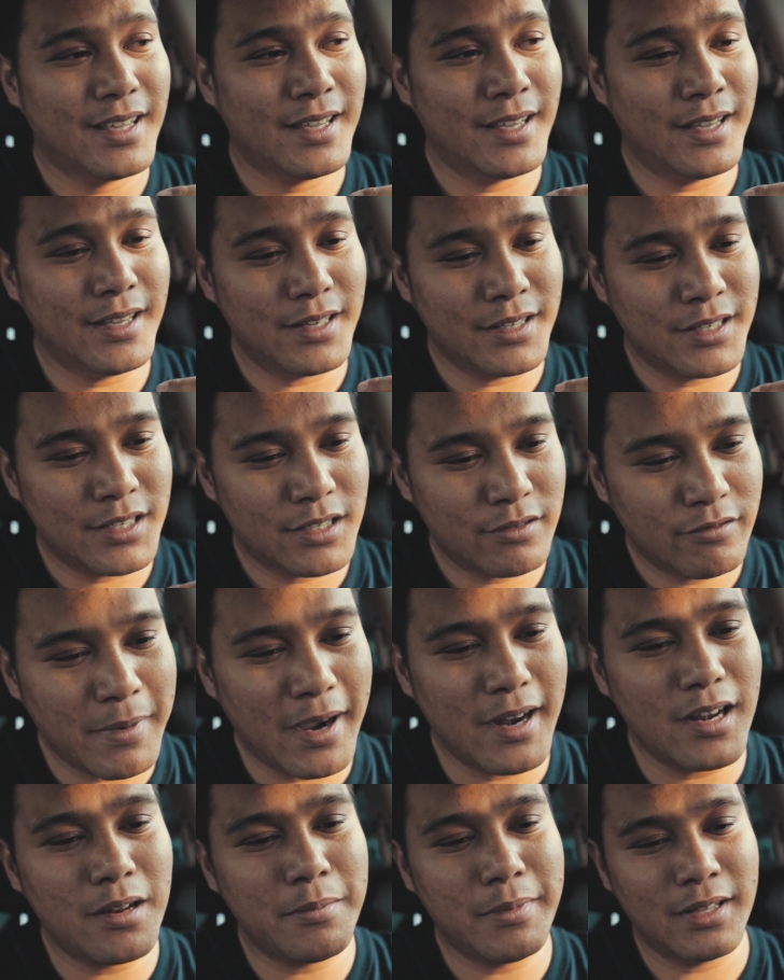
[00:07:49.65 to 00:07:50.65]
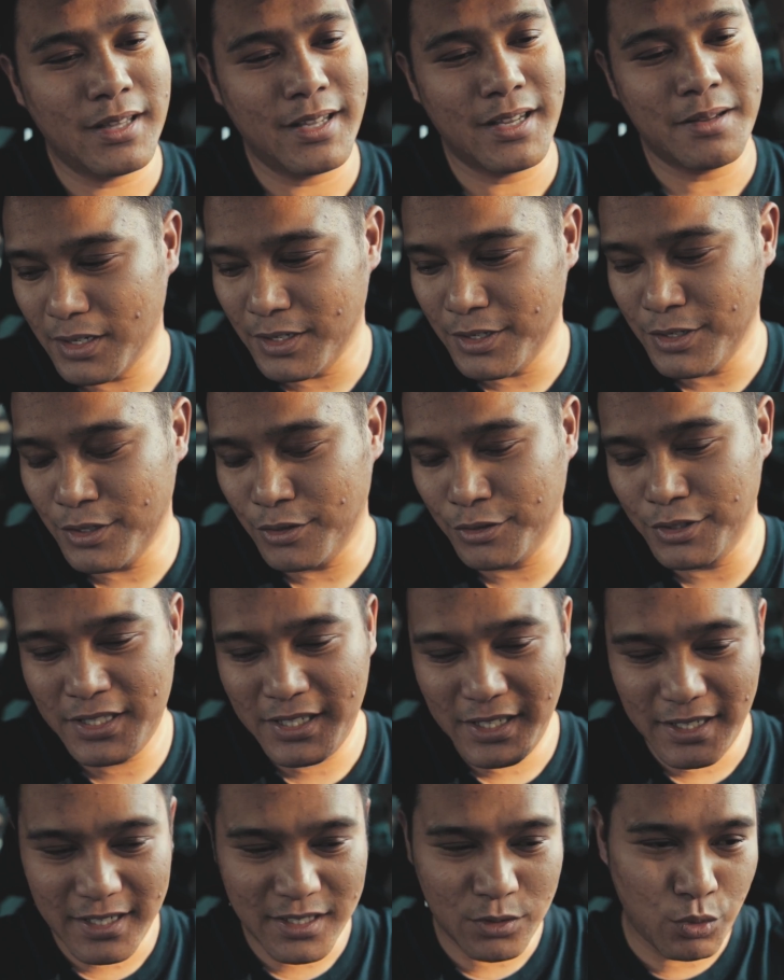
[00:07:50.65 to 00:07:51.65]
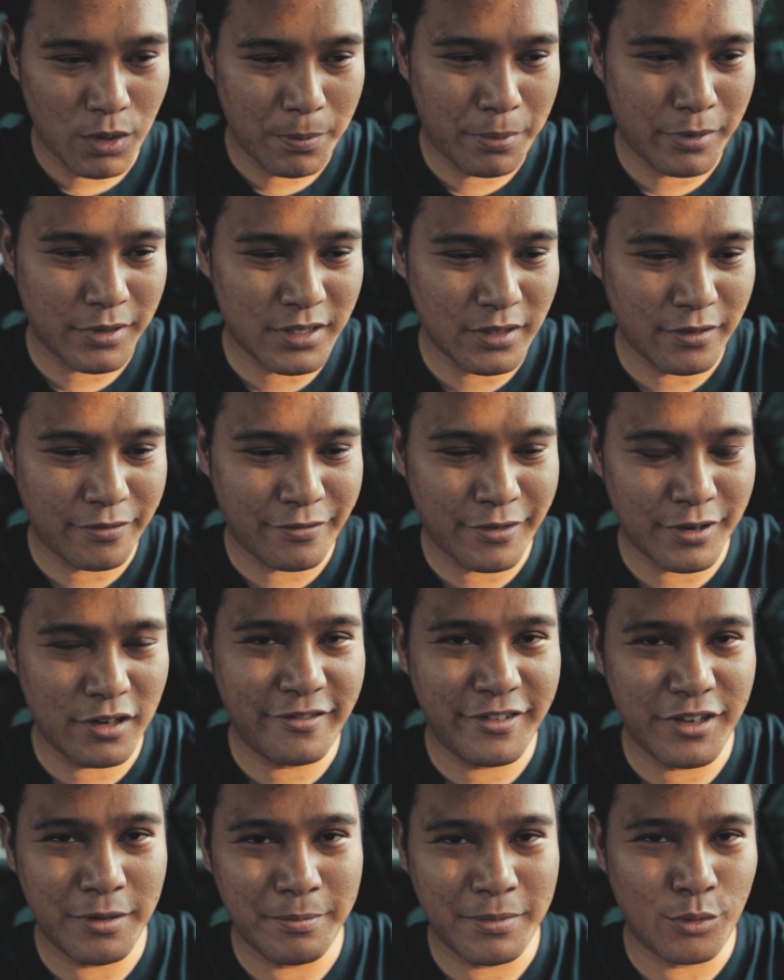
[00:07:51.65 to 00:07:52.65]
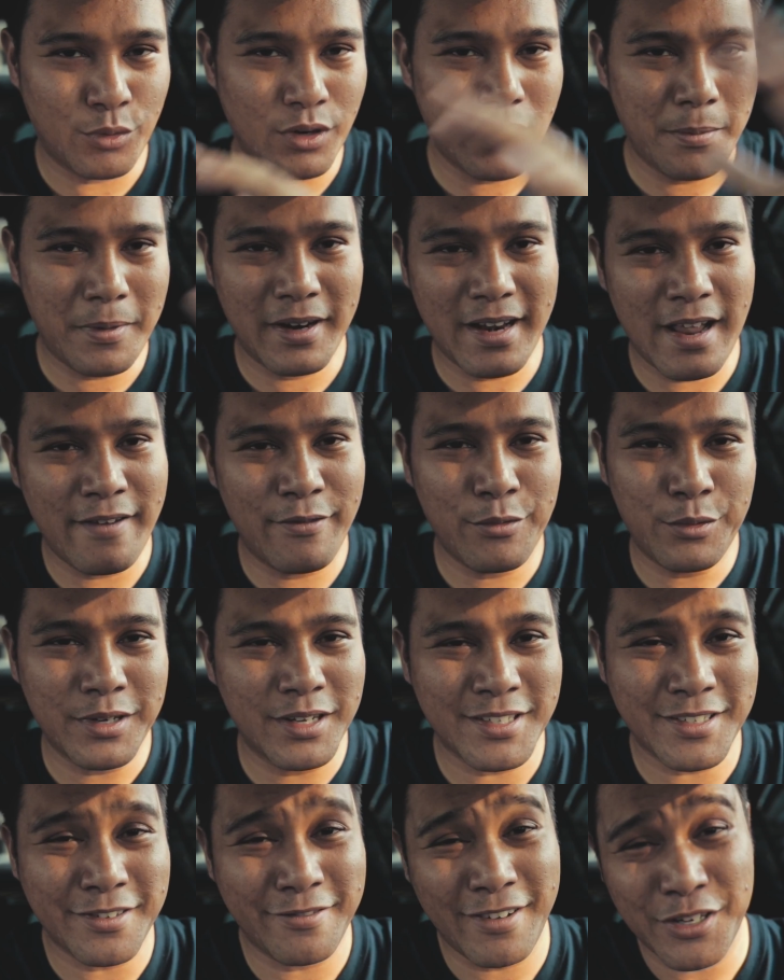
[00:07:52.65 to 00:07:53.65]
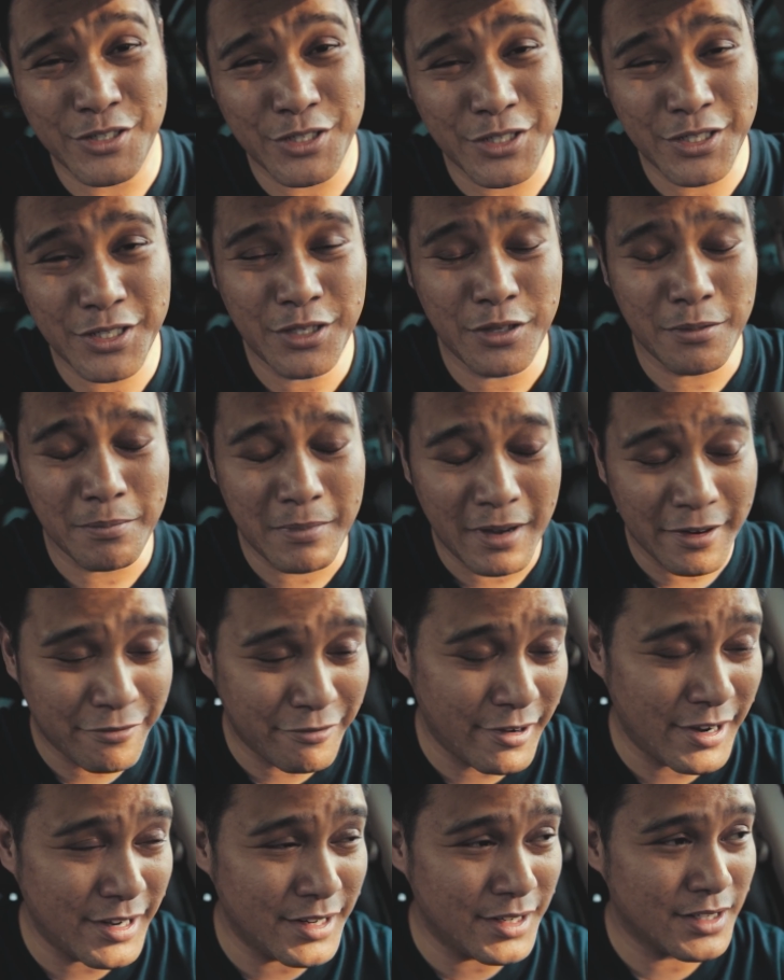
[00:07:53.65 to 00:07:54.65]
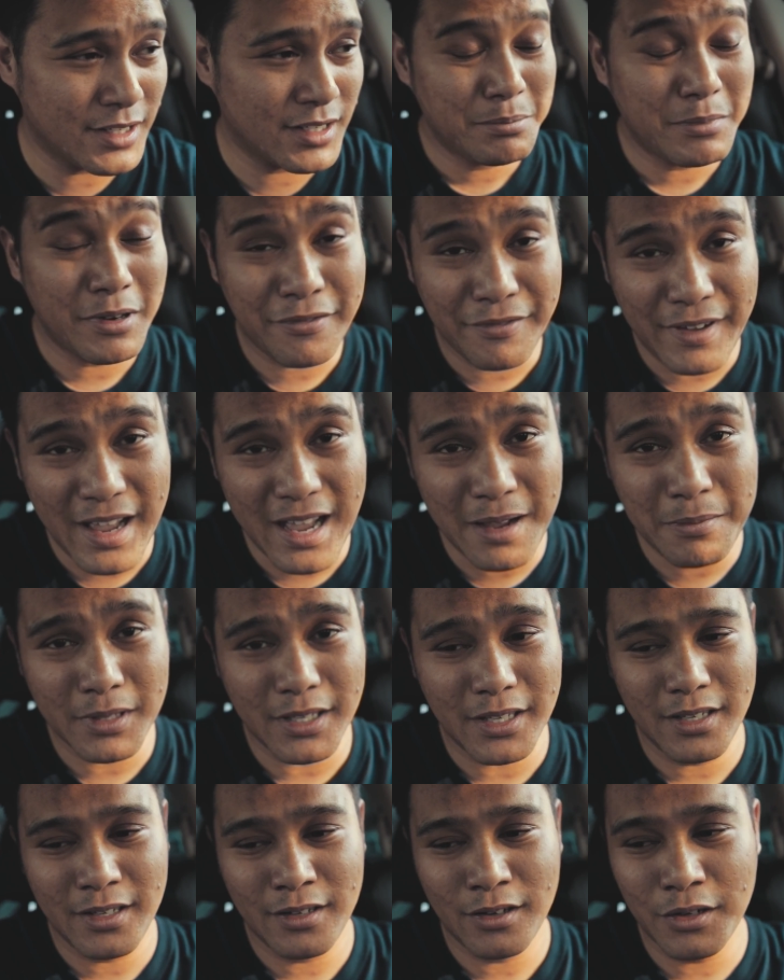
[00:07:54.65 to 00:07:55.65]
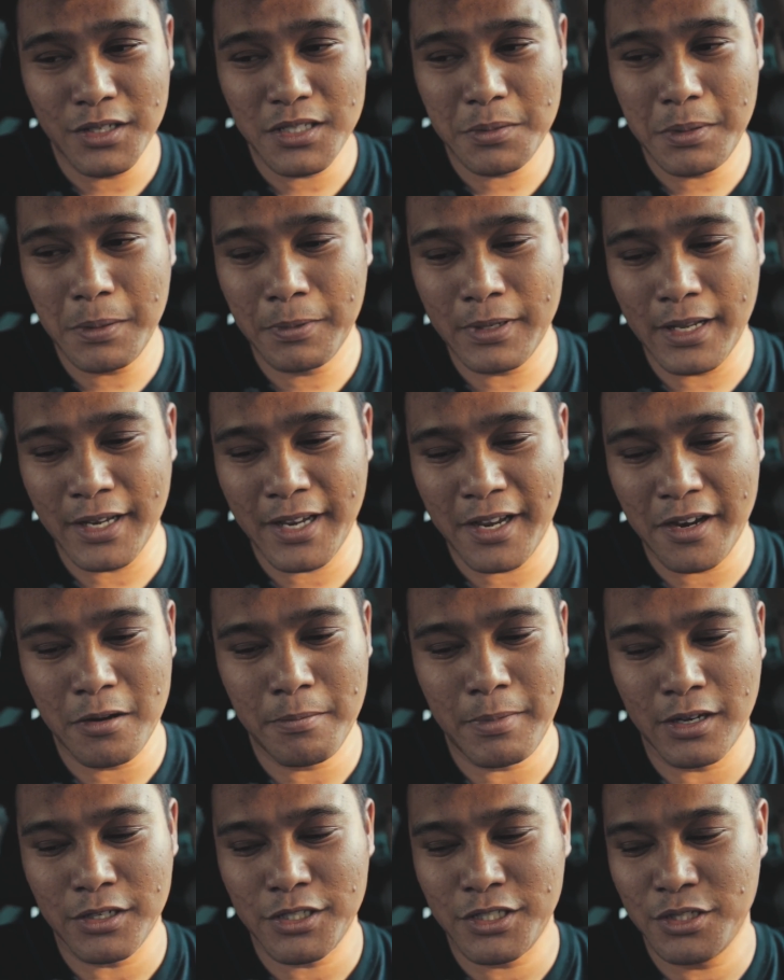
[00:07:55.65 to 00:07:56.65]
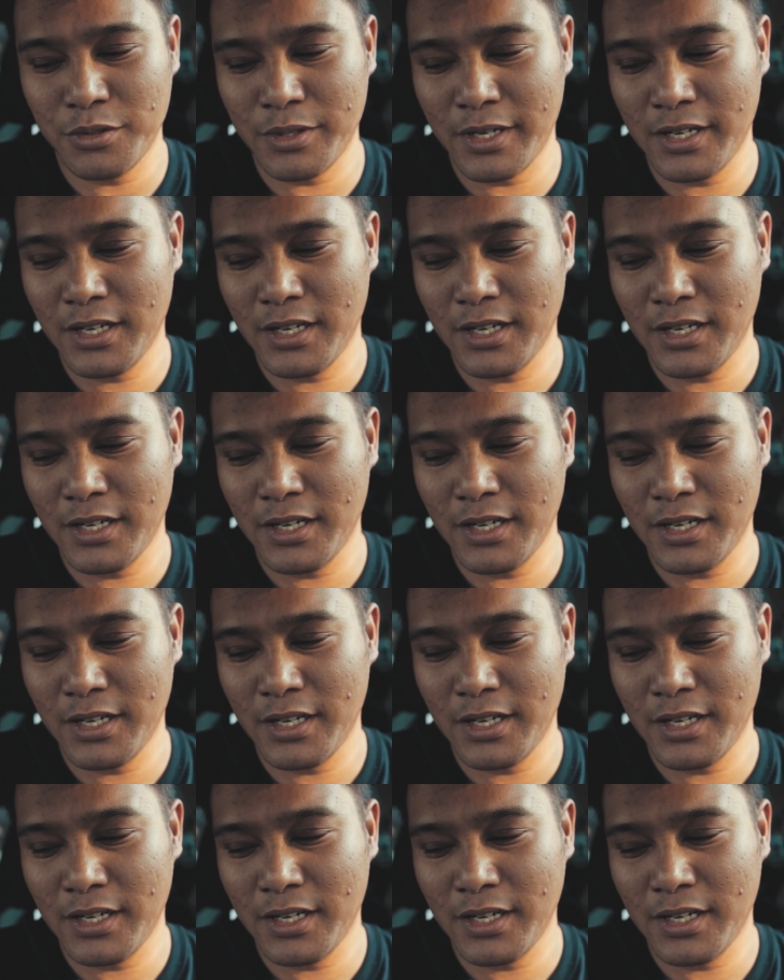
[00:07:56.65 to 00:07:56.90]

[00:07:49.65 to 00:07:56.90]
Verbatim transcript: It just reminded me like, you know, you see this one person in front of you, but what about everyone else around you too? My friends, my family, and all these people that care about you.